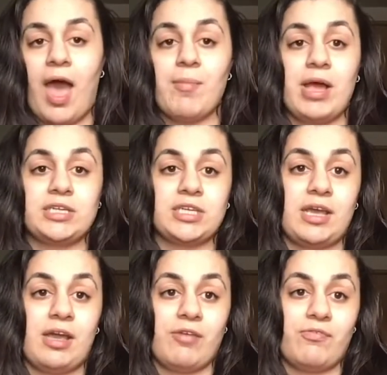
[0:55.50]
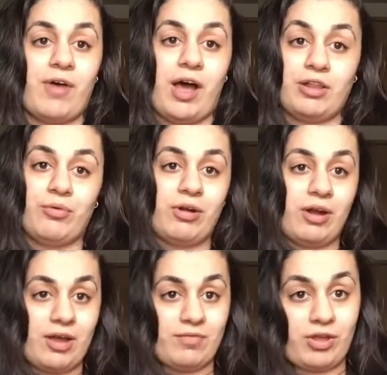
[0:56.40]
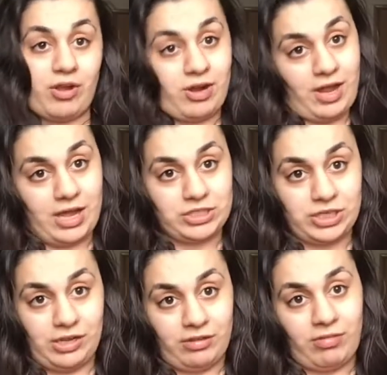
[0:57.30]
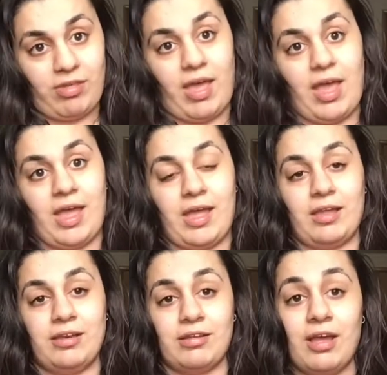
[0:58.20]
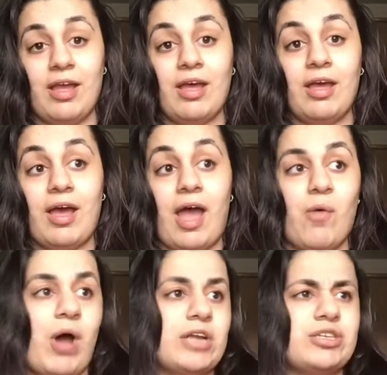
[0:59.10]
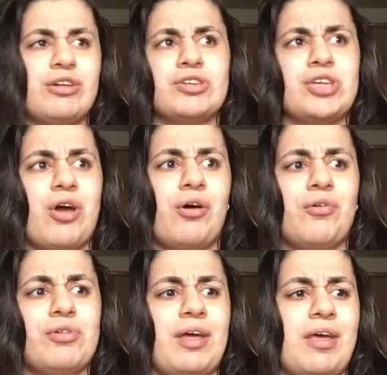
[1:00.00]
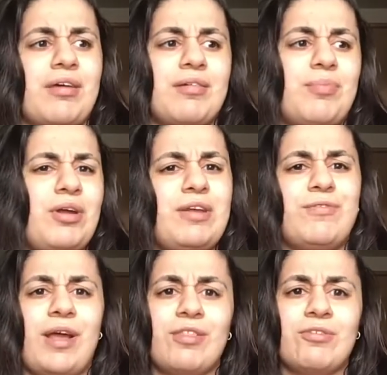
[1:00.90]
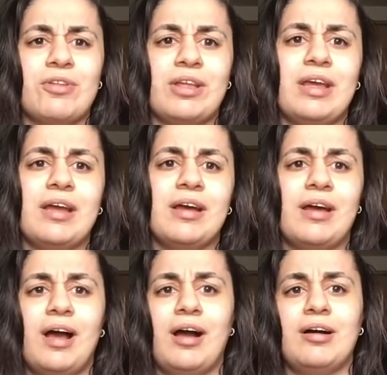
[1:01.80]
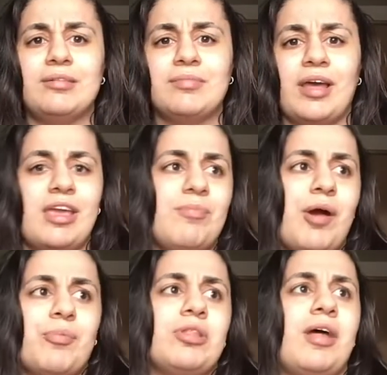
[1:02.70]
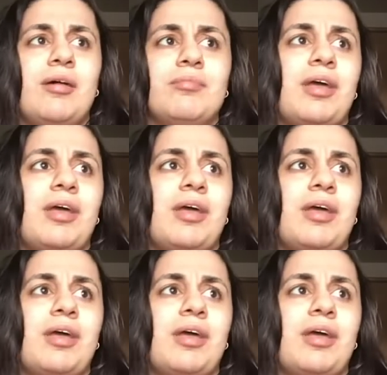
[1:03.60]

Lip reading: I'm actually a follower of the Kardashians, and I watch their show like pretty faithfully. I keep up with them.